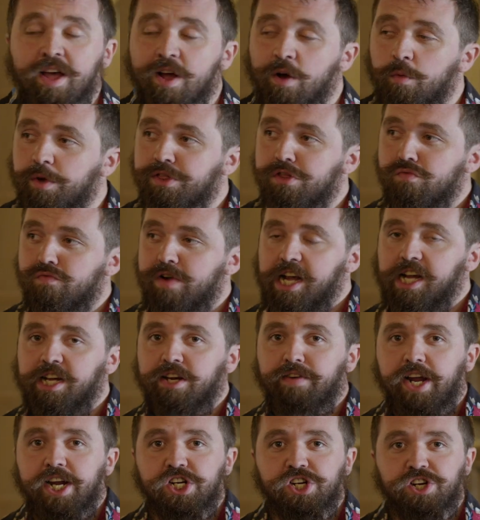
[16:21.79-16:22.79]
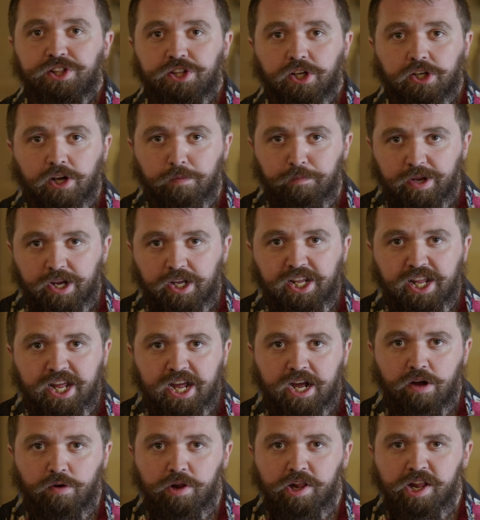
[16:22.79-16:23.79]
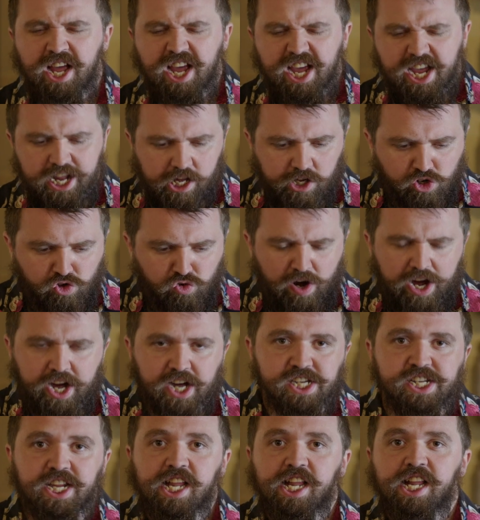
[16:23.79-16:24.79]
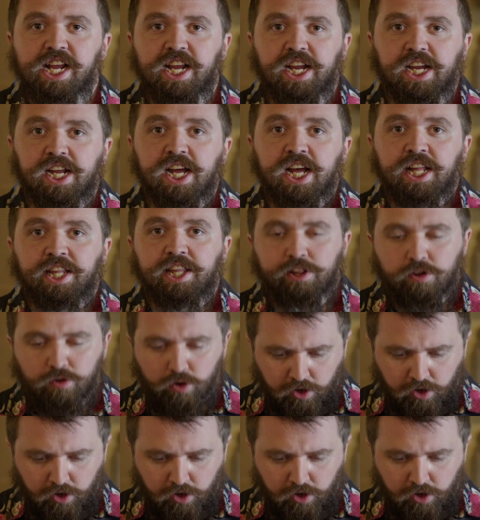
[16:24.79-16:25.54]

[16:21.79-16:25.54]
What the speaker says: With the restoration of the Camellia House, it's great to see that there are